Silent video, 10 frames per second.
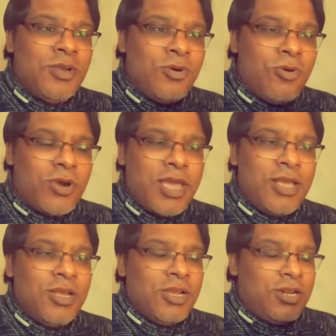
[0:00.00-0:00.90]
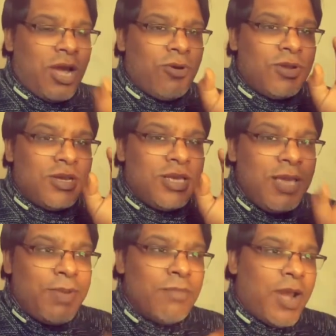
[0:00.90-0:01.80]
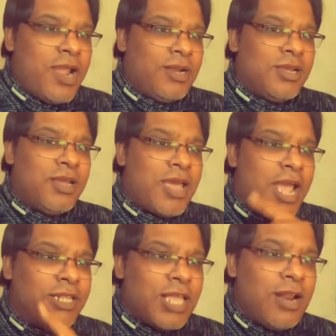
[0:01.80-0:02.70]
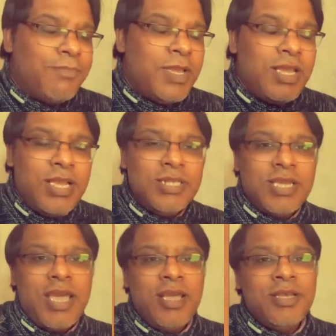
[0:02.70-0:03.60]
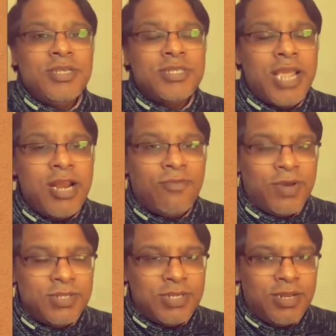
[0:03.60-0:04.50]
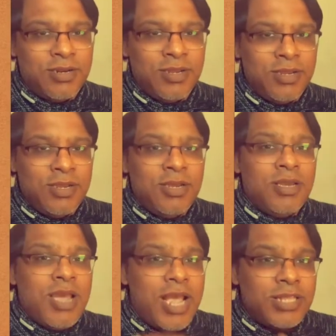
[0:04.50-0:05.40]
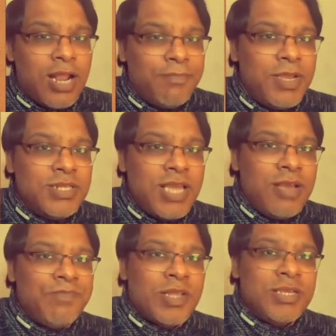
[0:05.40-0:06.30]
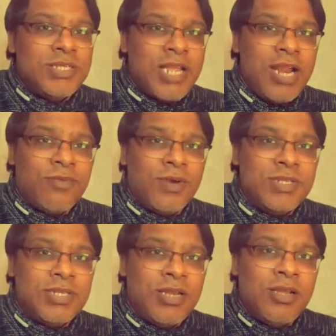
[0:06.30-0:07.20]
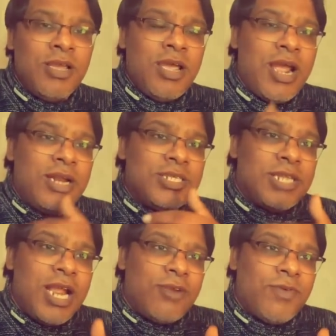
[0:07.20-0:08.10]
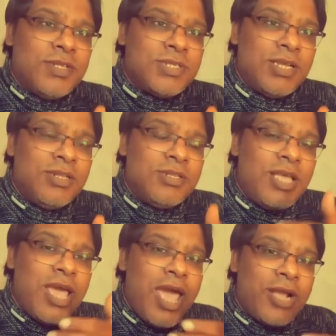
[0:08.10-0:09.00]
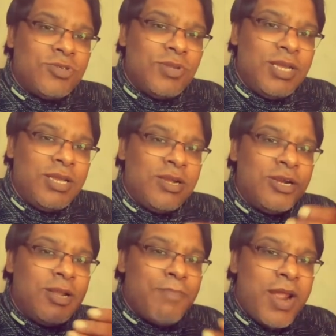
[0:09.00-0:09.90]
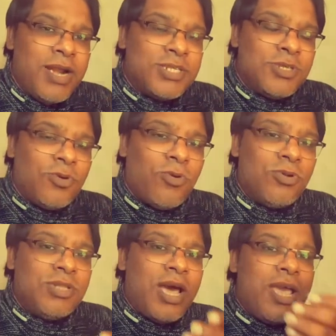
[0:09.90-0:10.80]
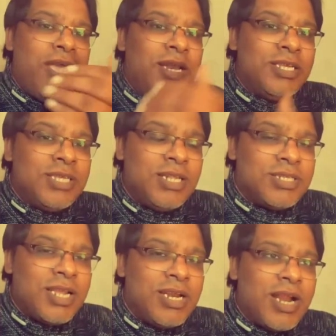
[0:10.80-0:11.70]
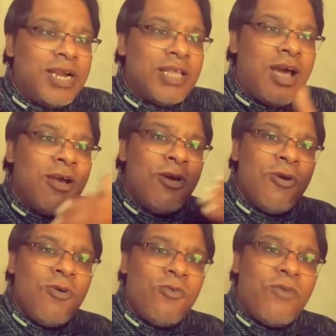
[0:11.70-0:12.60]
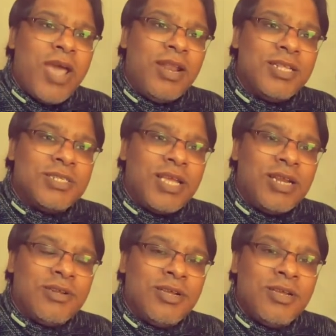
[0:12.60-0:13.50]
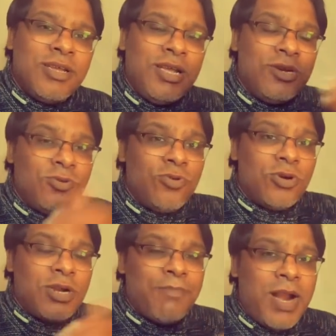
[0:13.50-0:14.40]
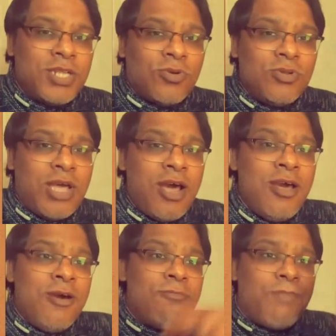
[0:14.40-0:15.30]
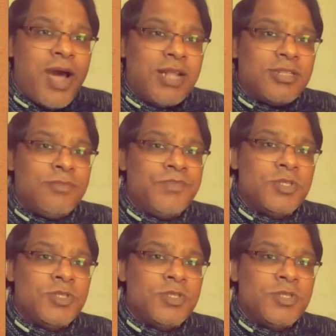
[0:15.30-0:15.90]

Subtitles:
Okay, now keep in mind enthalpy is a state function. Enthalpy is a state function, and state function, they actually depends on the initial state and the final state. It do not depends on the path.